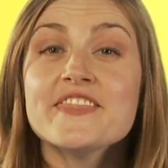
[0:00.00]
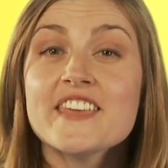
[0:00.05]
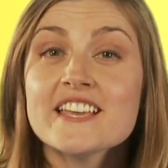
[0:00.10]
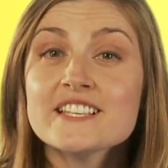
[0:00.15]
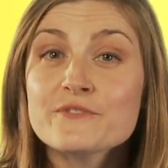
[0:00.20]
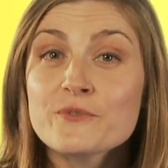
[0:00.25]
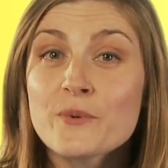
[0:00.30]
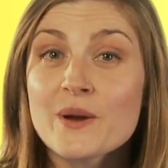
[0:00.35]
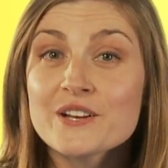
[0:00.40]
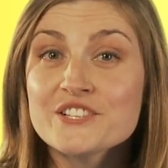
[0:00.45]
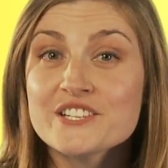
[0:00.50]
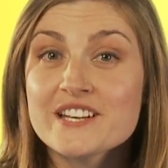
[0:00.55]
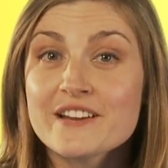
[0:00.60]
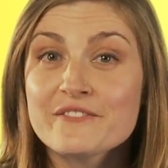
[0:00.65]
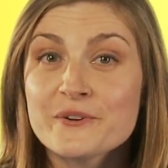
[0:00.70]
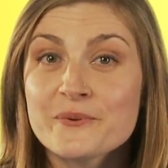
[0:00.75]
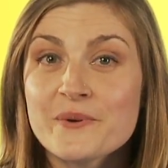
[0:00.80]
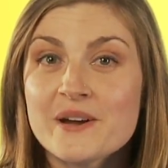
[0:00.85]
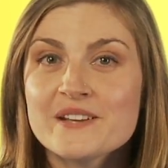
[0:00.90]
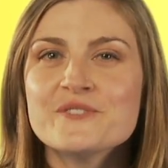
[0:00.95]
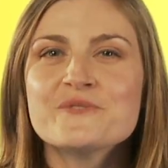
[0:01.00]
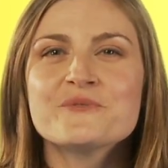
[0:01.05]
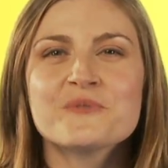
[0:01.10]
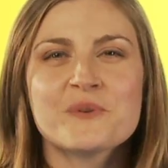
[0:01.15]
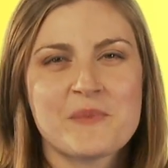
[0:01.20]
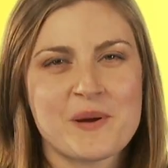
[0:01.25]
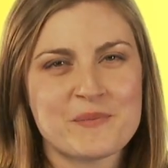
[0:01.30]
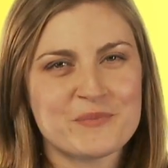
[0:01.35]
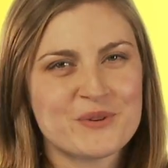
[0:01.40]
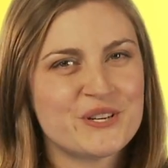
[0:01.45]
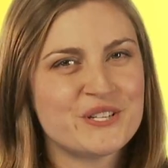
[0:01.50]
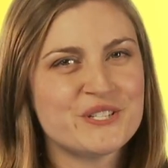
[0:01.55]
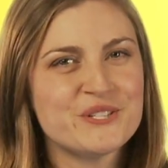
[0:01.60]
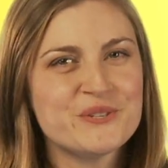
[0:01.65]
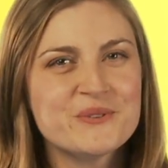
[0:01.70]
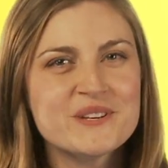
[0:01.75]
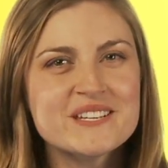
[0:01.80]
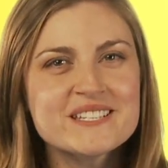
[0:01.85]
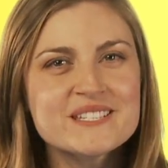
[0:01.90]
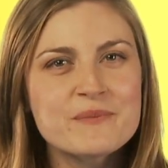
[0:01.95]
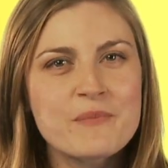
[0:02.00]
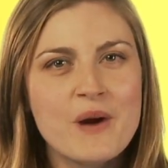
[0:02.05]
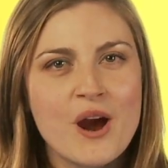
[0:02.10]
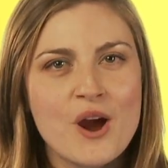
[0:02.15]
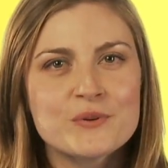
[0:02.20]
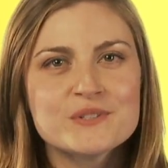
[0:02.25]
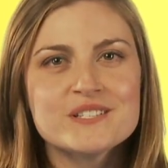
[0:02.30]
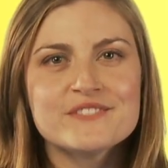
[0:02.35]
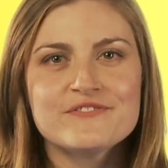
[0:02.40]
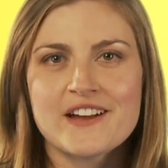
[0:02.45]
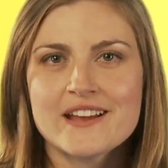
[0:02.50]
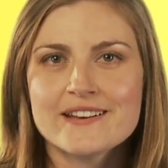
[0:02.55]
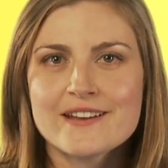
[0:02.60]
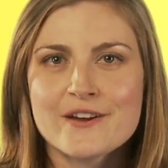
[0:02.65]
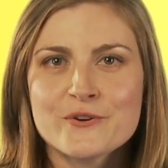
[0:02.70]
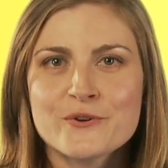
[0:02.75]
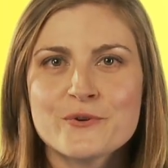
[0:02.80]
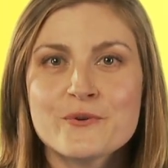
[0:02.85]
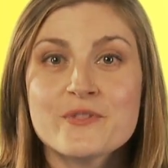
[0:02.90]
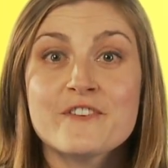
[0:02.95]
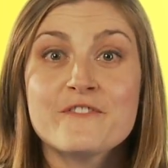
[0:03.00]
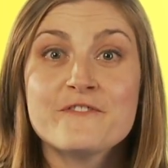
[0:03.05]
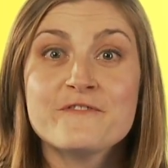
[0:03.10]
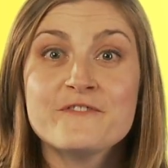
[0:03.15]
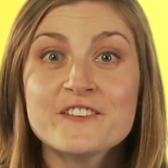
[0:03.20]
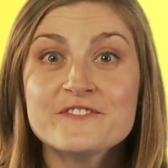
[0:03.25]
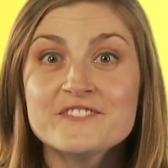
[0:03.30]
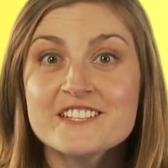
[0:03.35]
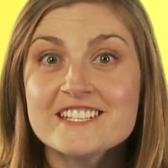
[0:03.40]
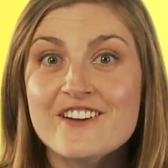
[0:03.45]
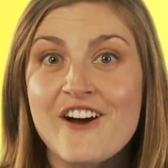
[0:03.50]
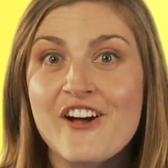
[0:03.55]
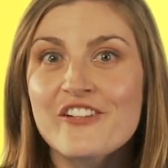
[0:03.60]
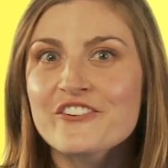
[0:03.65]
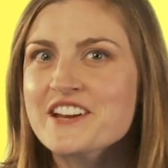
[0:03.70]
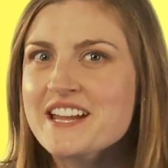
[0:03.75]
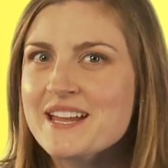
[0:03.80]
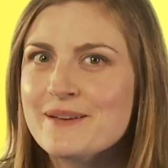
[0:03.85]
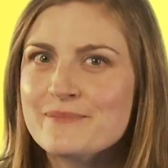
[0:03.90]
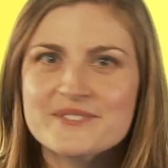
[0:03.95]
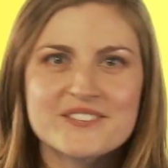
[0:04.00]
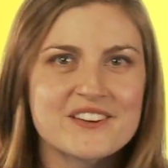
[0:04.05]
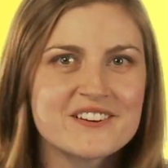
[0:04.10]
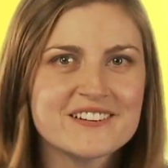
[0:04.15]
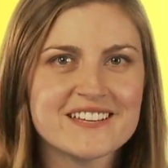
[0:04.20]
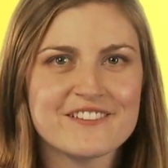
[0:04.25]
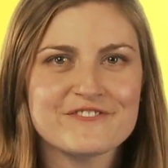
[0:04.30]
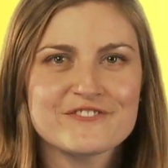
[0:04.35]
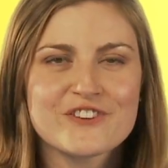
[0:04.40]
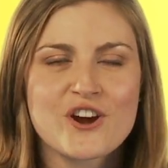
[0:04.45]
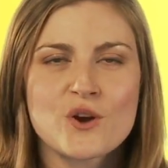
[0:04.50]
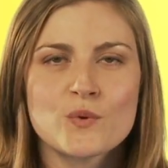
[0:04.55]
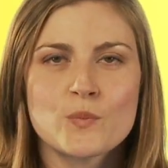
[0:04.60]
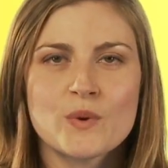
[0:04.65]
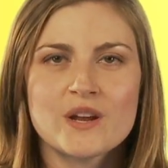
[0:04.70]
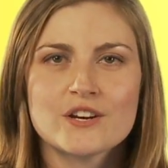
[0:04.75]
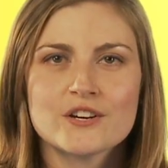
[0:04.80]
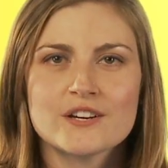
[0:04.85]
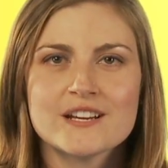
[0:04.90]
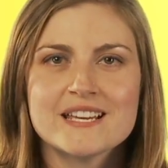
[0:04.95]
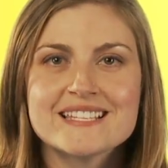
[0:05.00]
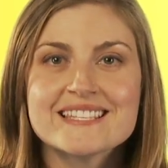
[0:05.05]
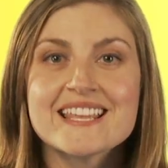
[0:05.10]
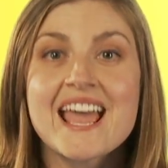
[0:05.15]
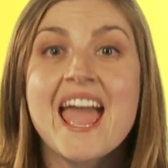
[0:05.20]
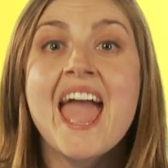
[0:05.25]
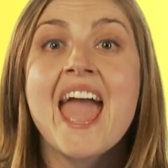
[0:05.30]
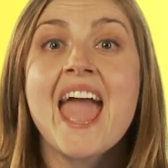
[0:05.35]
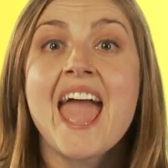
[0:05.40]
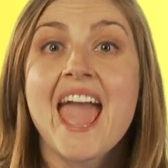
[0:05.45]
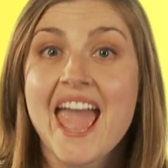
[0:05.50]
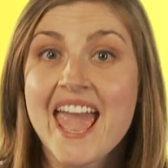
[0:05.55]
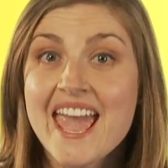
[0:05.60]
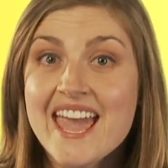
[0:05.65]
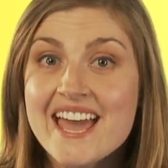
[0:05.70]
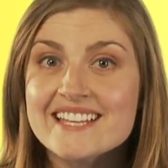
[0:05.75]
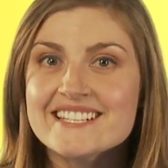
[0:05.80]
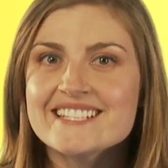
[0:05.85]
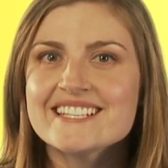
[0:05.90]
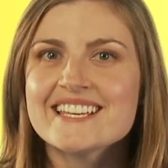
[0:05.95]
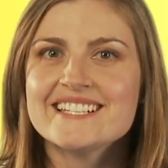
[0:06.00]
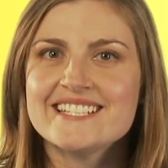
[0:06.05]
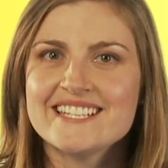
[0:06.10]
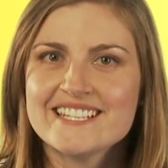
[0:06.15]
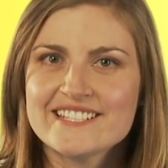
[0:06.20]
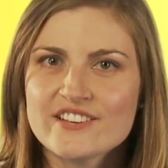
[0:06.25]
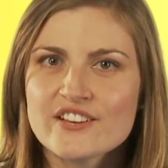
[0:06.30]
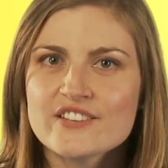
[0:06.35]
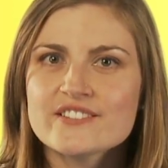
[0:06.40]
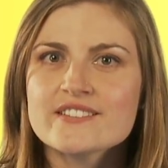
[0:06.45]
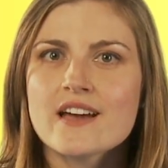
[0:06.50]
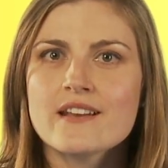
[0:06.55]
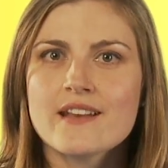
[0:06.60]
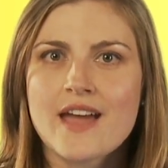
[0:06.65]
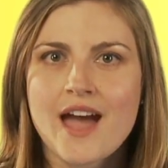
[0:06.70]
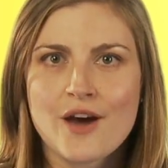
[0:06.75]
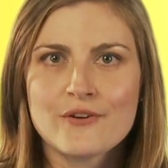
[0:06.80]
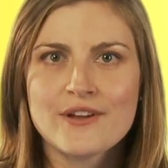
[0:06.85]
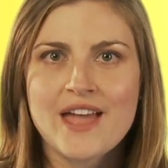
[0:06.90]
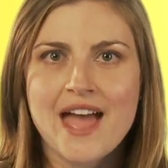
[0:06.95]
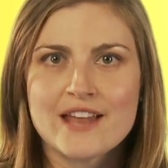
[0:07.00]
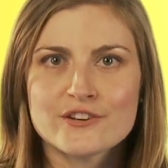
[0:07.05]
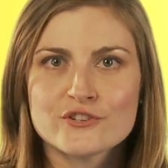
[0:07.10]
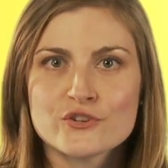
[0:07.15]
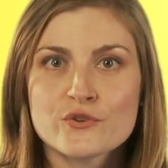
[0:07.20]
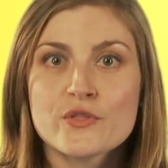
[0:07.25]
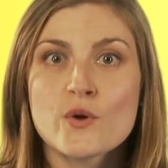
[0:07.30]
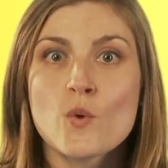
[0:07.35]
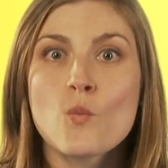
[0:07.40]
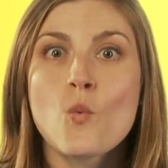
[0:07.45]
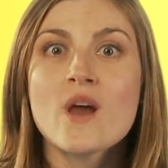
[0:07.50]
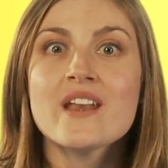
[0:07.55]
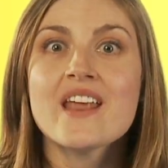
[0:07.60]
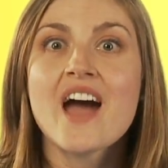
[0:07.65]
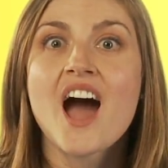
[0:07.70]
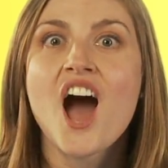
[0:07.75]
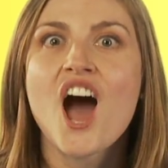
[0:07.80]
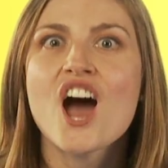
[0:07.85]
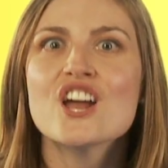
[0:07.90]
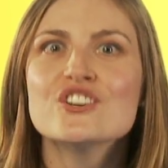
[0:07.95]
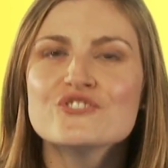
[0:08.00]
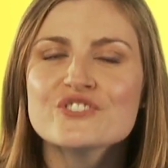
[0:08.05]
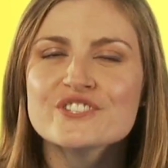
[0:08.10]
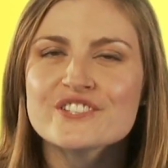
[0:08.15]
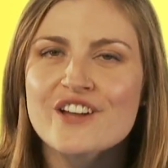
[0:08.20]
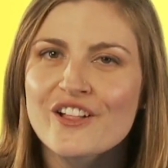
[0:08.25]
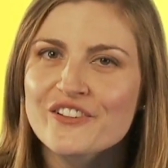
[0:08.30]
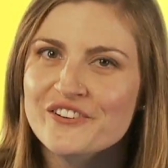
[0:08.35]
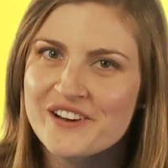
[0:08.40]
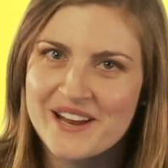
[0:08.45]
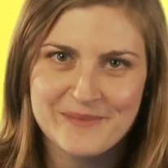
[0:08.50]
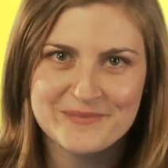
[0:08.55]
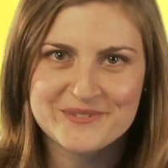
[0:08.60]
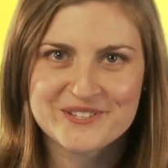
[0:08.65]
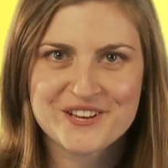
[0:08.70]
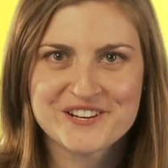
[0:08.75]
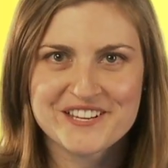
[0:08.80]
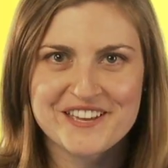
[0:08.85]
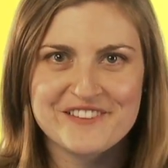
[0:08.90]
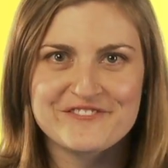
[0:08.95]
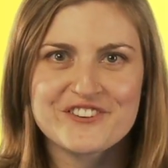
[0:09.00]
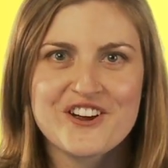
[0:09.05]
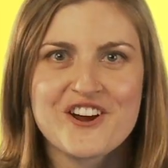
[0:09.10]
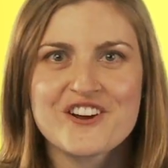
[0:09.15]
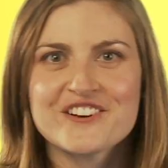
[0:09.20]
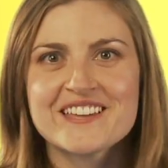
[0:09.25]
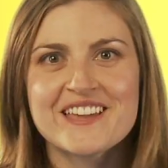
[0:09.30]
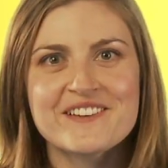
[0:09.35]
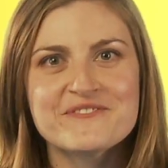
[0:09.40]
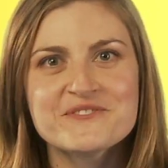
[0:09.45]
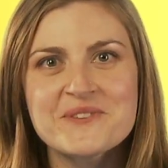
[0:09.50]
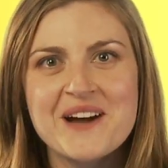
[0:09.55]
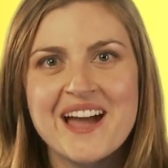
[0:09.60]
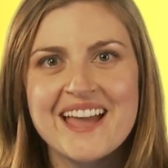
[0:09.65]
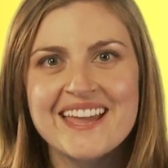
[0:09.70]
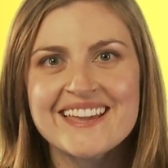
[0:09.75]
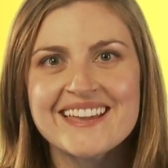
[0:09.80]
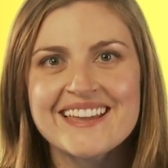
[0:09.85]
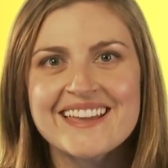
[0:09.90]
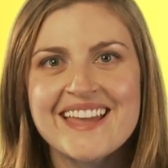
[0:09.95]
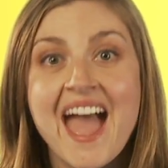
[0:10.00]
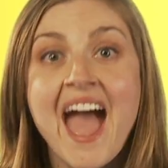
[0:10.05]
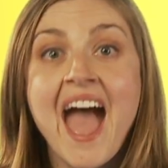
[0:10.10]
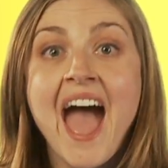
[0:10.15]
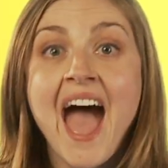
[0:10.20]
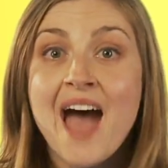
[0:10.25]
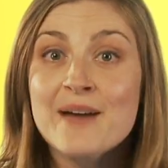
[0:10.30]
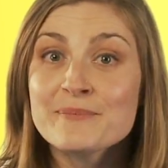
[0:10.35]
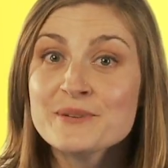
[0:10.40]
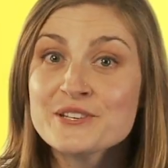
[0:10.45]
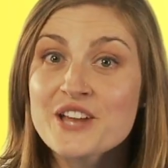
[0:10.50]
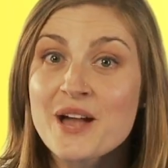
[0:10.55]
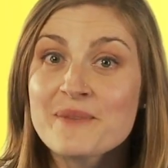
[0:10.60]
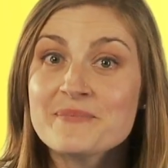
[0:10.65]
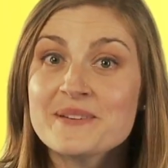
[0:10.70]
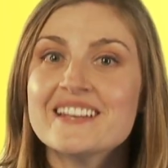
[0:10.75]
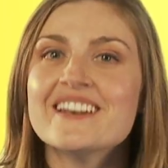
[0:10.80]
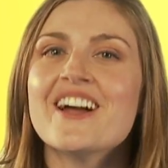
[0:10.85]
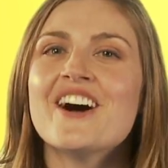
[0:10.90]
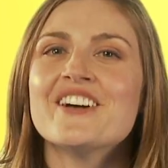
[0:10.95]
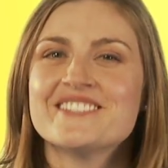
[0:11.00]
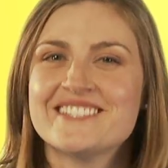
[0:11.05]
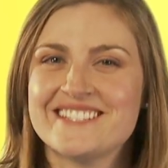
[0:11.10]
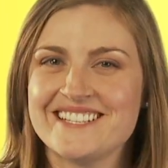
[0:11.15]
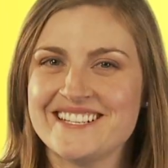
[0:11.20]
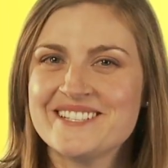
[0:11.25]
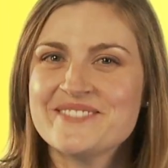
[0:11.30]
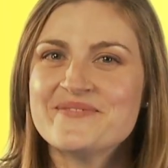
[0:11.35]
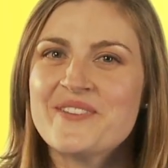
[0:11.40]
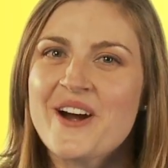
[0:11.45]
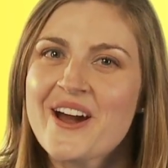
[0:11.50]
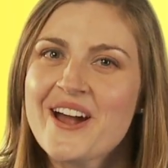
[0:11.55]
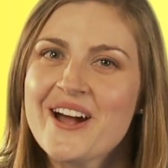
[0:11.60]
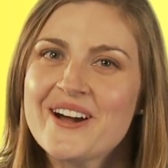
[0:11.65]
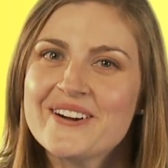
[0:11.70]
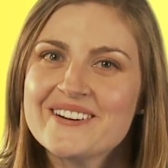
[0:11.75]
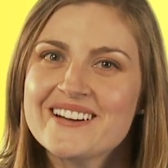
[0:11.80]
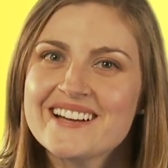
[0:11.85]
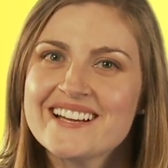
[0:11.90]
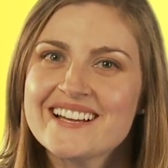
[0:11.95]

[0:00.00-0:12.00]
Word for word: Thanks for watching, everyone. Remember to tune in tomorrow to find out who the $50 Amazon gift card winner is and to get details on how to enter the $100 Amazon gift card giveaway. Happy shopping! I'll see you tomorrow.